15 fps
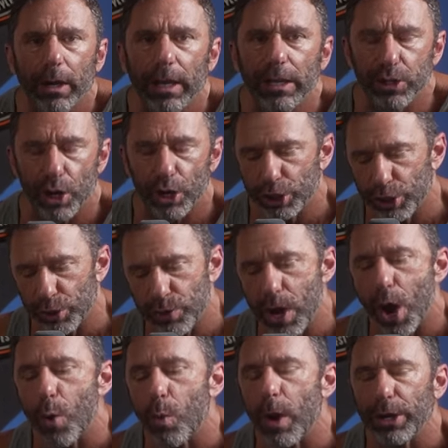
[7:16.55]
As long as you
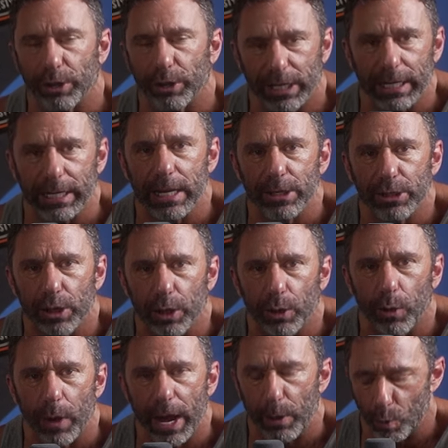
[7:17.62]
know what you're getting
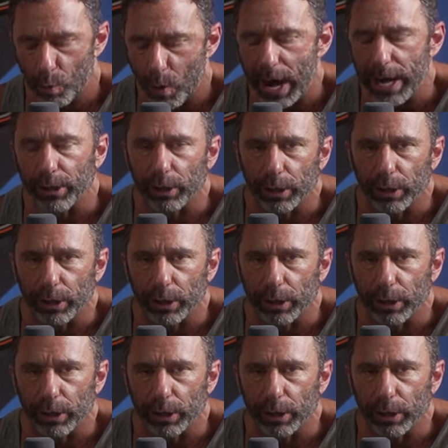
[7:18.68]
into and why you're